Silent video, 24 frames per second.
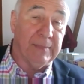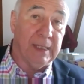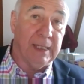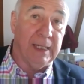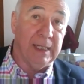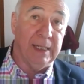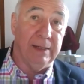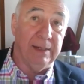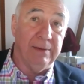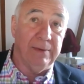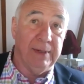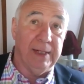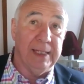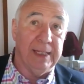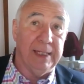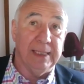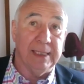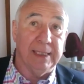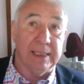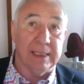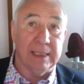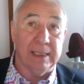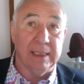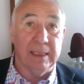I
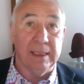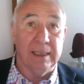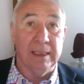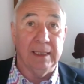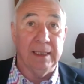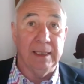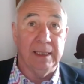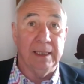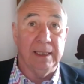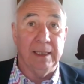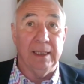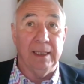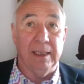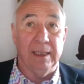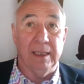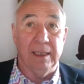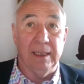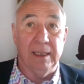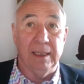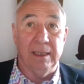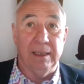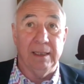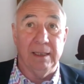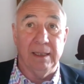raised
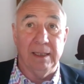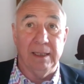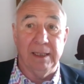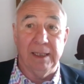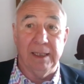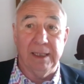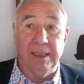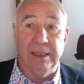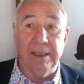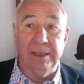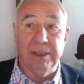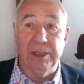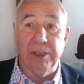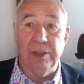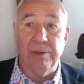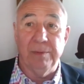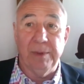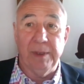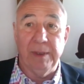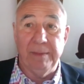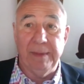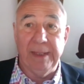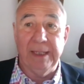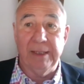a
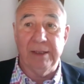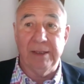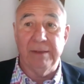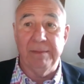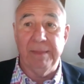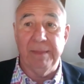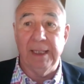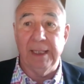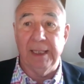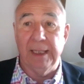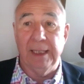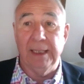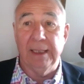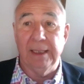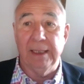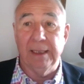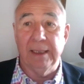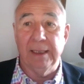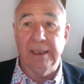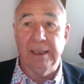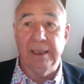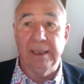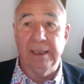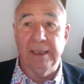considerable amount of money
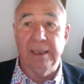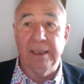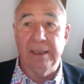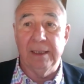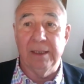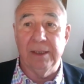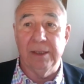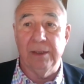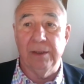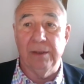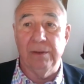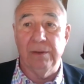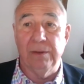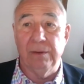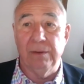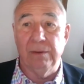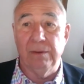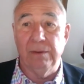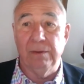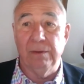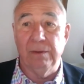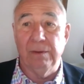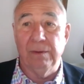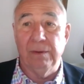
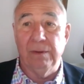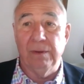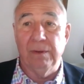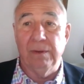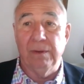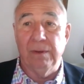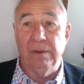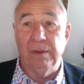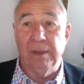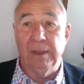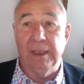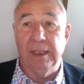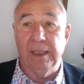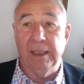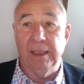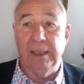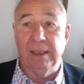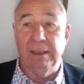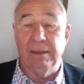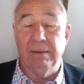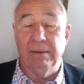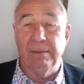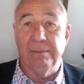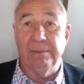to
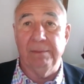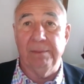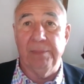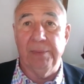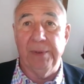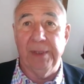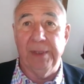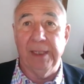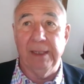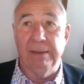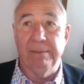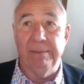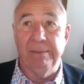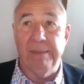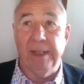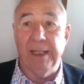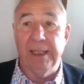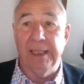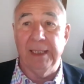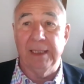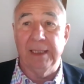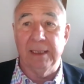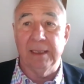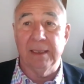bring
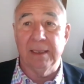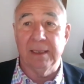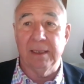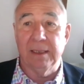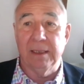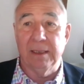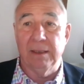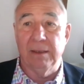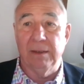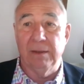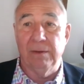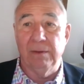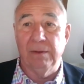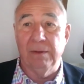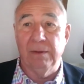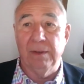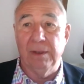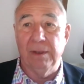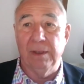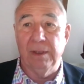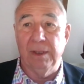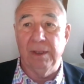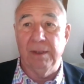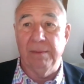Mind to
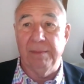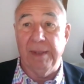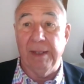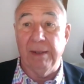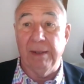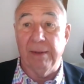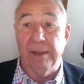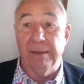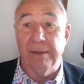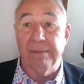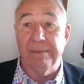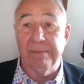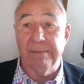the borough.